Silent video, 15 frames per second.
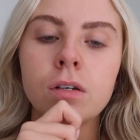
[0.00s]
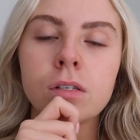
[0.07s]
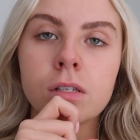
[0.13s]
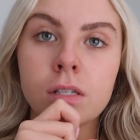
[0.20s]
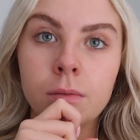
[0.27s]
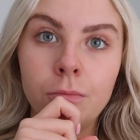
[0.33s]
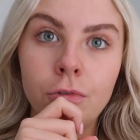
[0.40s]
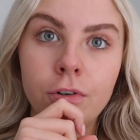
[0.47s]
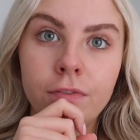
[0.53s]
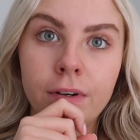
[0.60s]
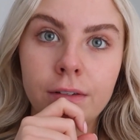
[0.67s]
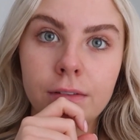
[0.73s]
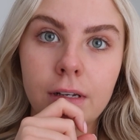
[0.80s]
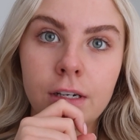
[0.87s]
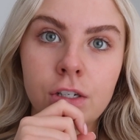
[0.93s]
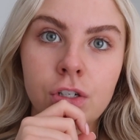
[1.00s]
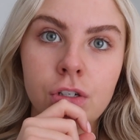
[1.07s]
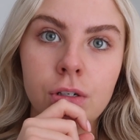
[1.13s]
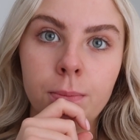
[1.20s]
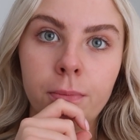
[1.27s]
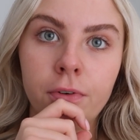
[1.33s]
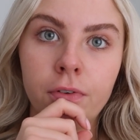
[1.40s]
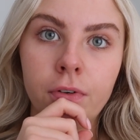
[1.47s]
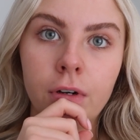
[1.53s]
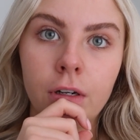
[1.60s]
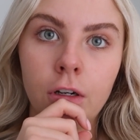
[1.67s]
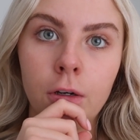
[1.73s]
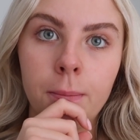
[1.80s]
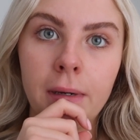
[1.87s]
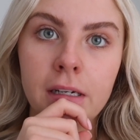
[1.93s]
some more foundation before I
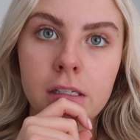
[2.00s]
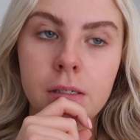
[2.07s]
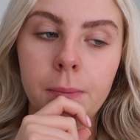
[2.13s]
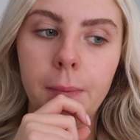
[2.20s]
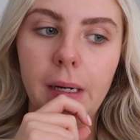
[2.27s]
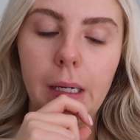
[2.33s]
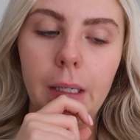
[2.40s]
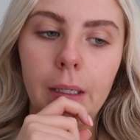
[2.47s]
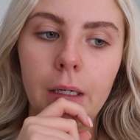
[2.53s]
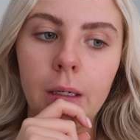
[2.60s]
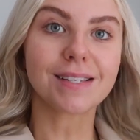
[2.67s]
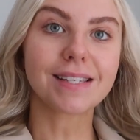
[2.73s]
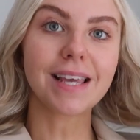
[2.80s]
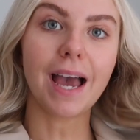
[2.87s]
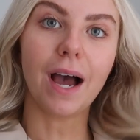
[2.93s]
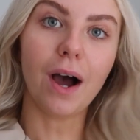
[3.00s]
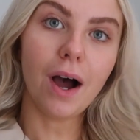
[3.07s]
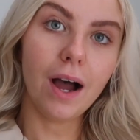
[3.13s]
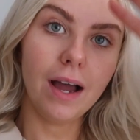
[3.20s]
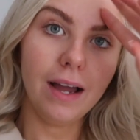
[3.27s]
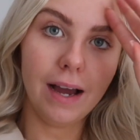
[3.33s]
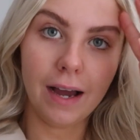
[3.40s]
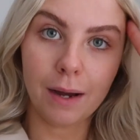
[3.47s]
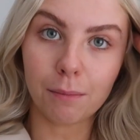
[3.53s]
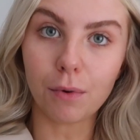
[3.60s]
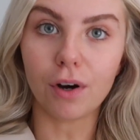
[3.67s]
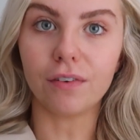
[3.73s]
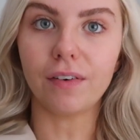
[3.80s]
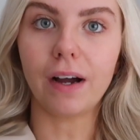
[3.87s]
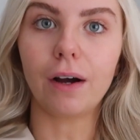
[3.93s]
go back to work. So yeah, I am
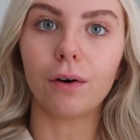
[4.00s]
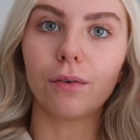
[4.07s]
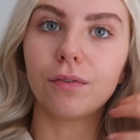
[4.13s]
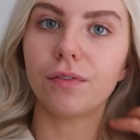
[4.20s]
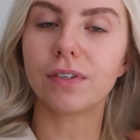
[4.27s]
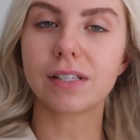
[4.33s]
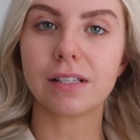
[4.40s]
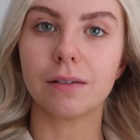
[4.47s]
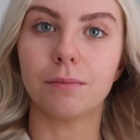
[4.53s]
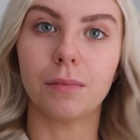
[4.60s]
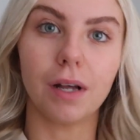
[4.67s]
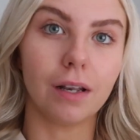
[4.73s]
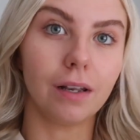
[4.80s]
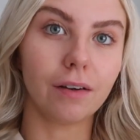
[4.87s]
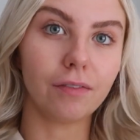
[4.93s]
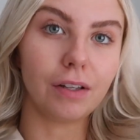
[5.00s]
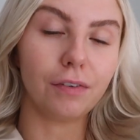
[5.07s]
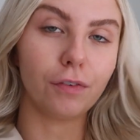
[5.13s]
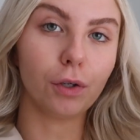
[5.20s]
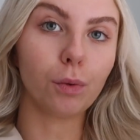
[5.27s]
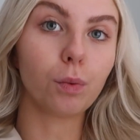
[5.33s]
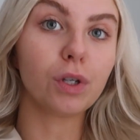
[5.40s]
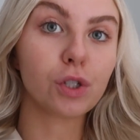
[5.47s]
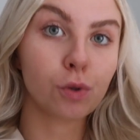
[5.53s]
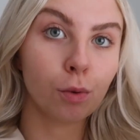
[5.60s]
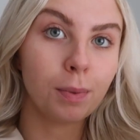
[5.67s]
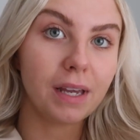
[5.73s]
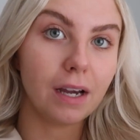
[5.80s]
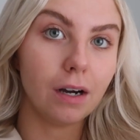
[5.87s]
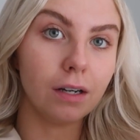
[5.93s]
off out for some lovely food, which will
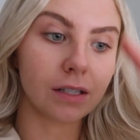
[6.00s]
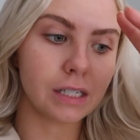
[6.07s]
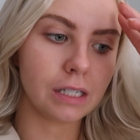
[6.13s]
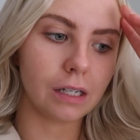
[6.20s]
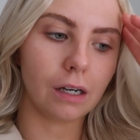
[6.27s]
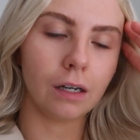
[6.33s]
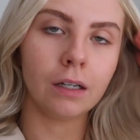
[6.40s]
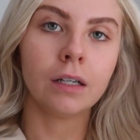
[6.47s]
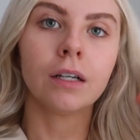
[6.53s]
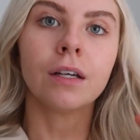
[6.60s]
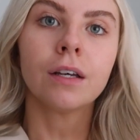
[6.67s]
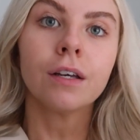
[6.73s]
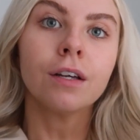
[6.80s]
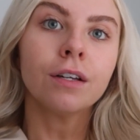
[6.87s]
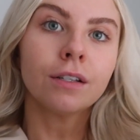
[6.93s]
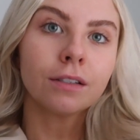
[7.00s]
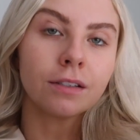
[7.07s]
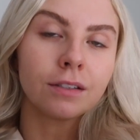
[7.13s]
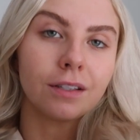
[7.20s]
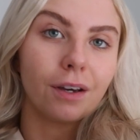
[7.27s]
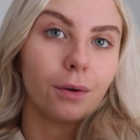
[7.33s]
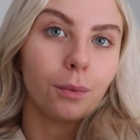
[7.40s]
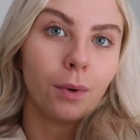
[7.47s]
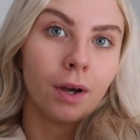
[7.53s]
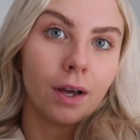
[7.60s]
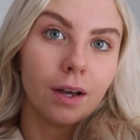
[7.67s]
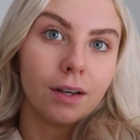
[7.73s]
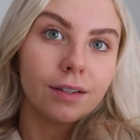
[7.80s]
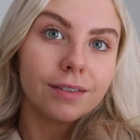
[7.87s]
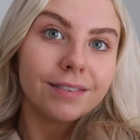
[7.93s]
be our dinner. So
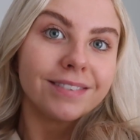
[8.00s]
uh,